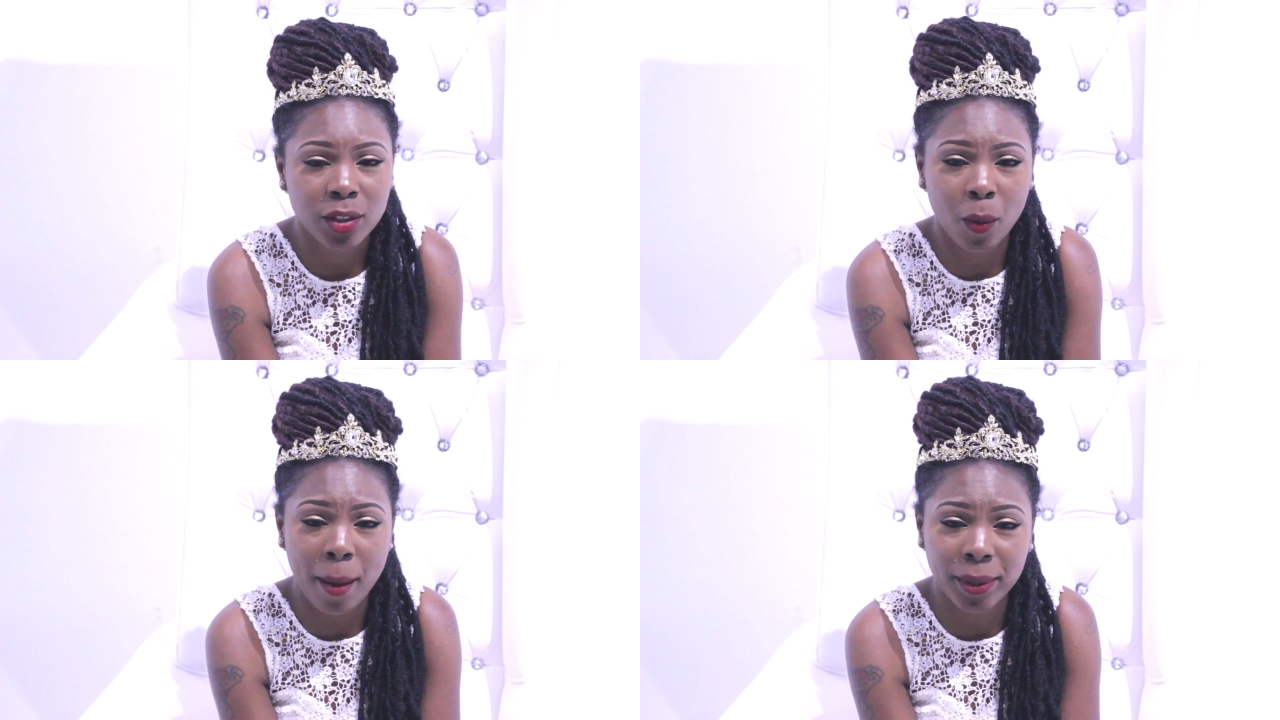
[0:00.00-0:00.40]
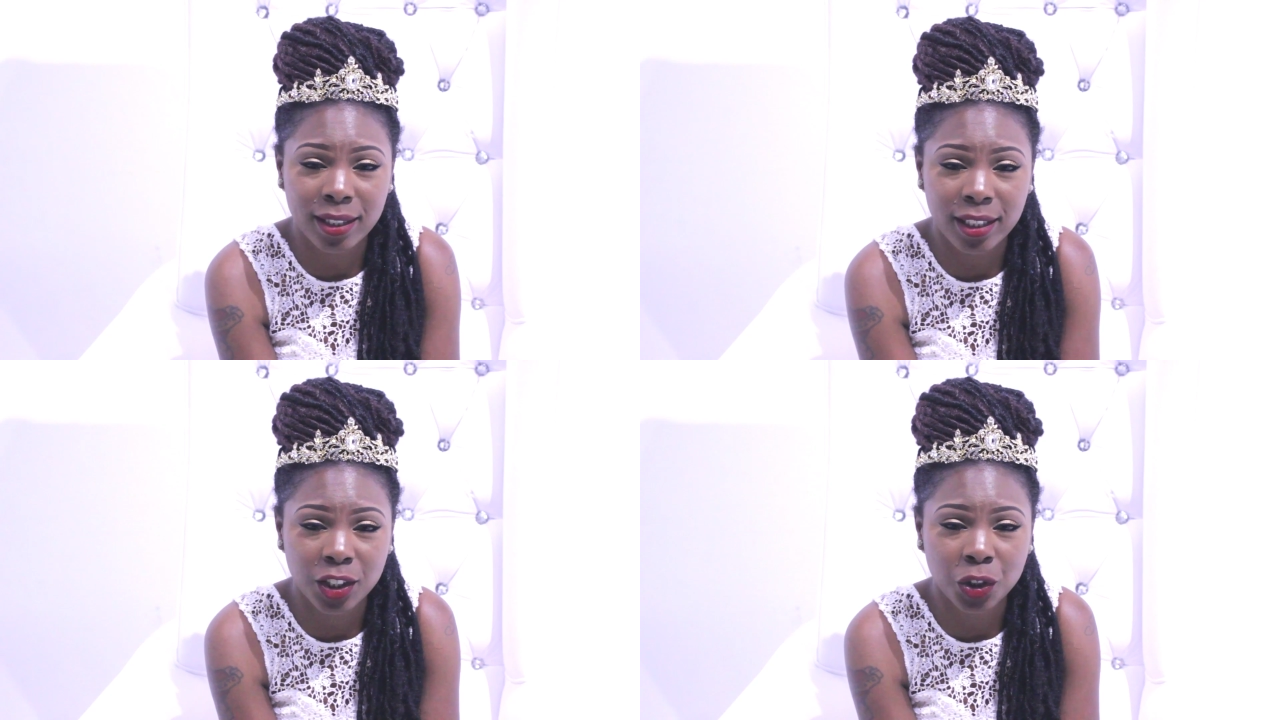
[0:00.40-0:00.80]
So I
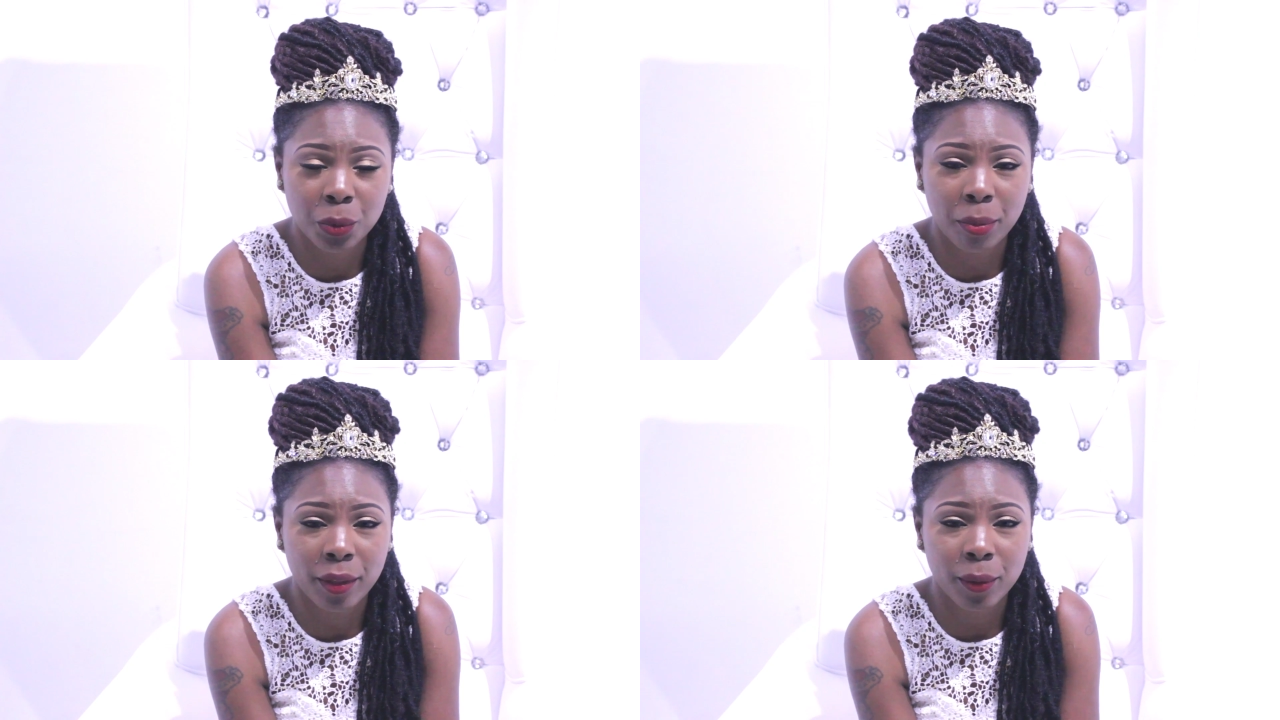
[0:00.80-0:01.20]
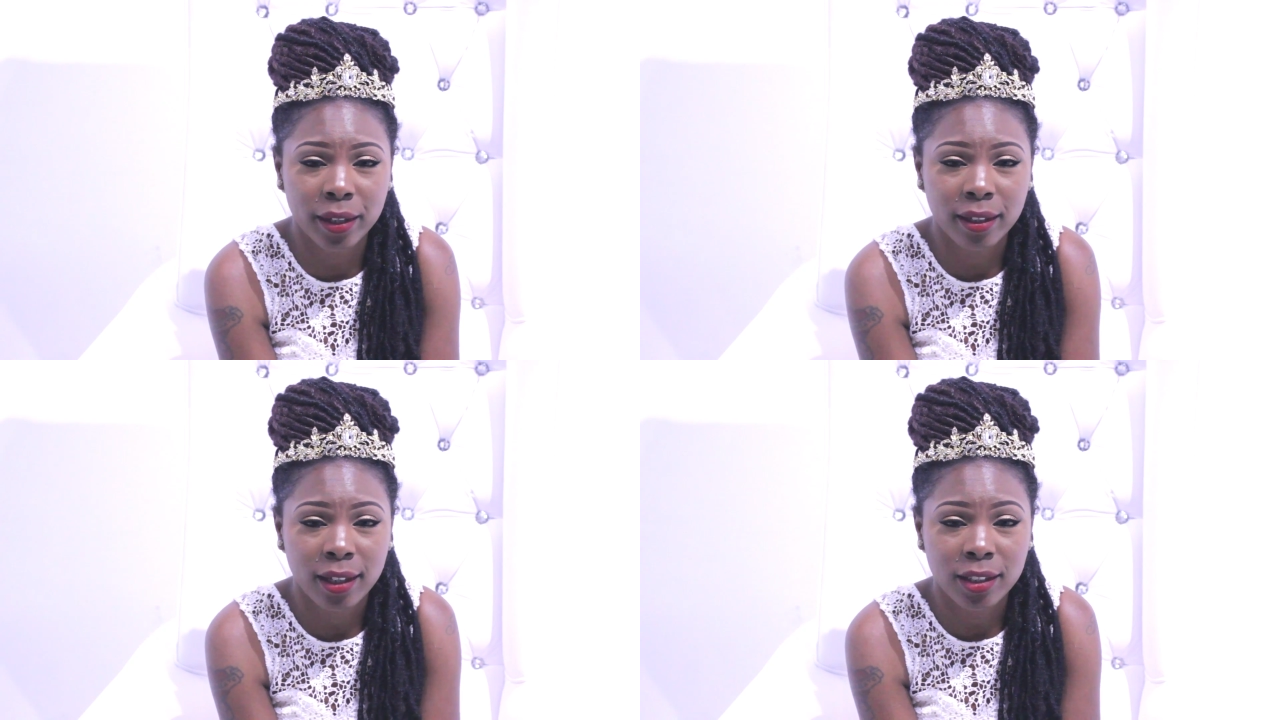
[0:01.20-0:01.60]
beseech you,
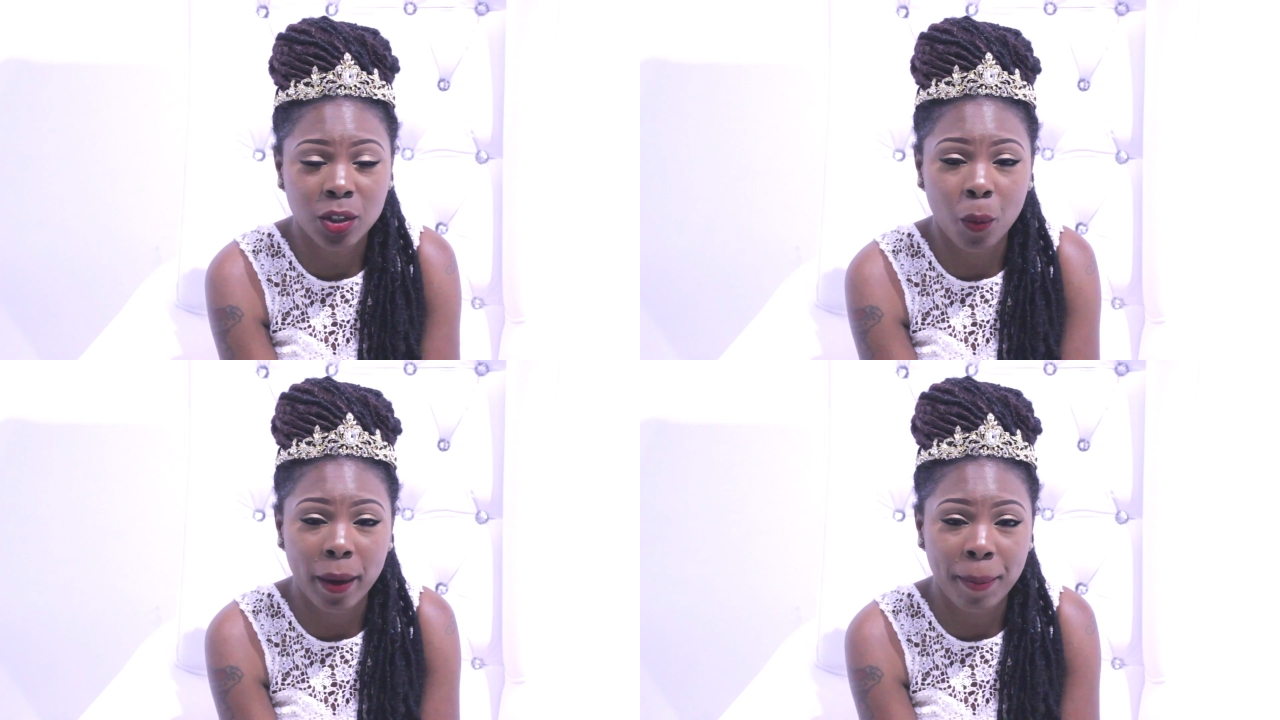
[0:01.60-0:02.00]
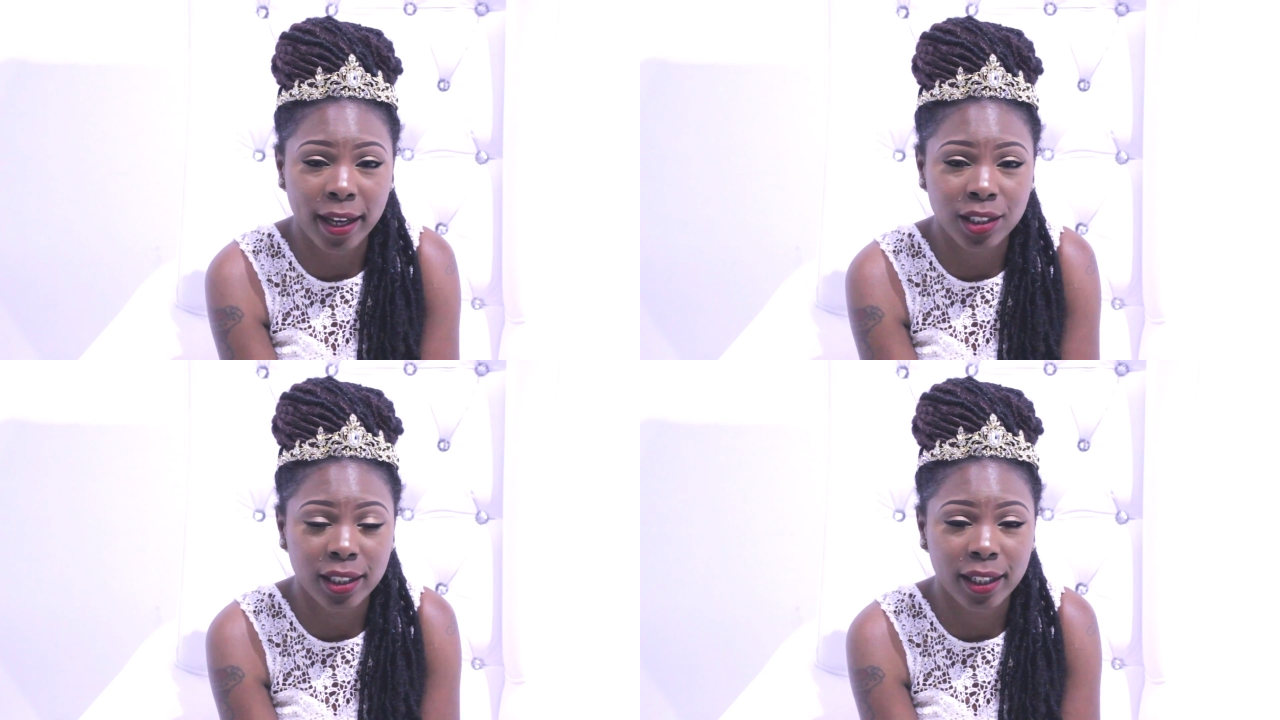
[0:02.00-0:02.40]
brethren, to wait
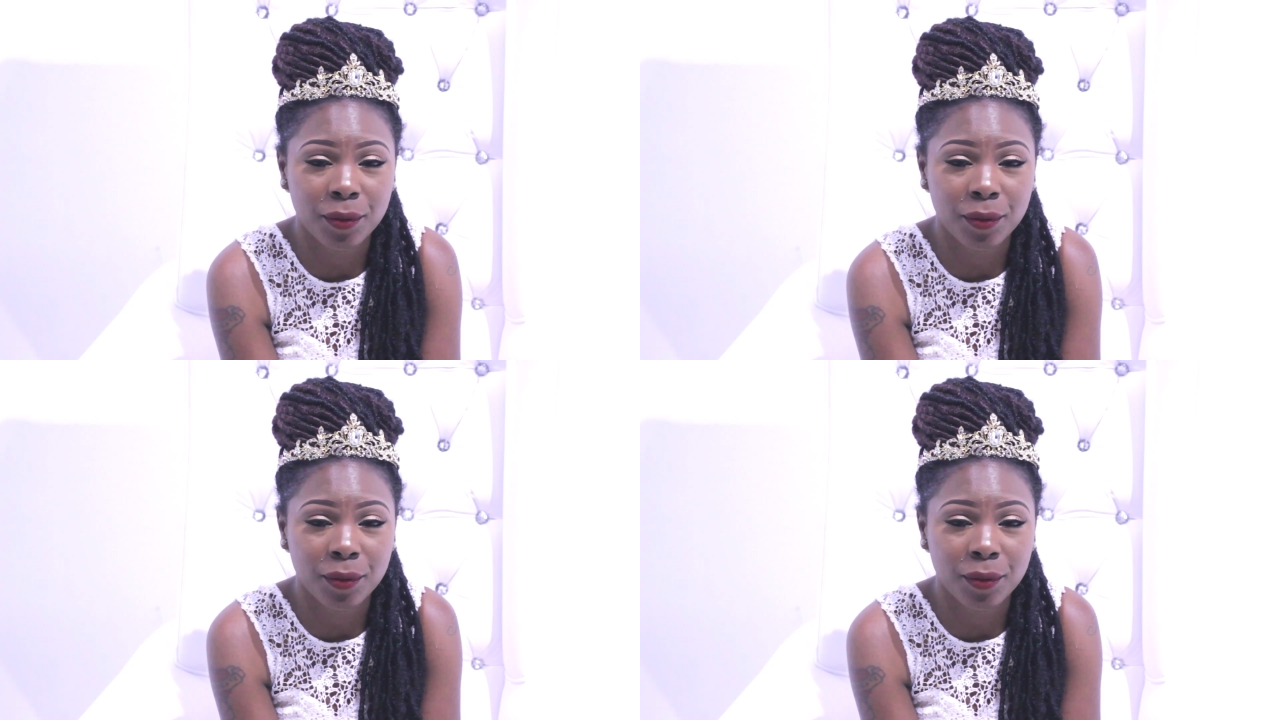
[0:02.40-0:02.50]
patiently